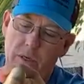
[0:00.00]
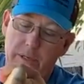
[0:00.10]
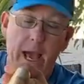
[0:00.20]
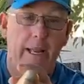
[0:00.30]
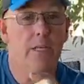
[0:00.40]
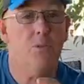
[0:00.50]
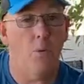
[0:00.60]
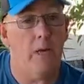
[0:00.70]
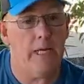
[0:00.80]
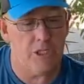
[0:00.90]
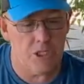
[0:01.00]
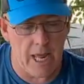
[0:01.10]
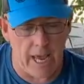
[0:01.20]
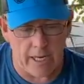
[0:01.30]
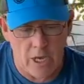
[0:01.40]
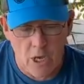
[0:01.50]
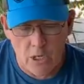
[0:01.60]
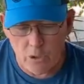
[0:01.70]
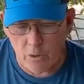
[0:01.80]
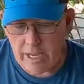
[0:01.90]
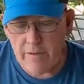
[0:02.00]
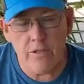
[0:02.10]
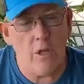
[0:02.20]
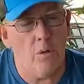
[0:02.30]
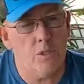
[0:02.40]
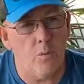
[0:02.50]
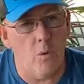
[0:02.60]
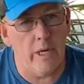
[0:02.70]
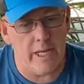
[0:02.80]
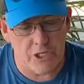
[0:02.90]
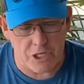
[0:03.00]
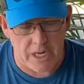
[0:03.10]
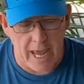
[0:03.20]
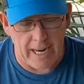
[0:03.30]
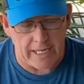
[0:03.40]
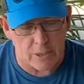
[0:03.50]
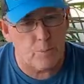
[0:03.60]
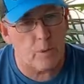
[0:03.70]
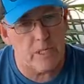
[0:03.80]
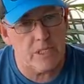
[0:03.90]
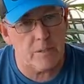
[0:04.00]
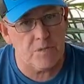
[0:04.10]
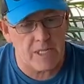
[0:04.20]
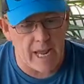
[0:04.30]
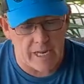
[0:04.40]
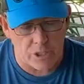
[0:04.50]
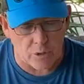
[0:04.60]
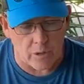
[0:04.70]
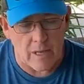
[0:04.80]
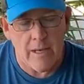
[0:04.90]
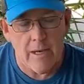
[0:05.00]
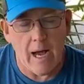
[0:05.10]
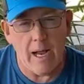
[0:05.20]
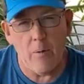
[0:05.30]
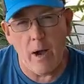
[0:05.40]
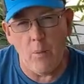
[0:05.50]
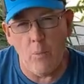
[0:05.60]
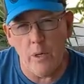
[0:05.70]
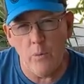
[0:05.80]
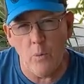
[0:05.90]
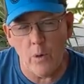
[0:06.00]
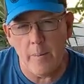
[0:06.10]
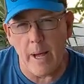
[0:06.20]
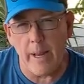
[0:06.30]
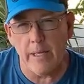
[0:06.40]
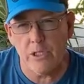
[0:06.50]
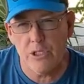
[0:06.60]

Yeah, it is one inch net. So even though it's one inch net, it's pretty substantial. I, I wouldn't worry about it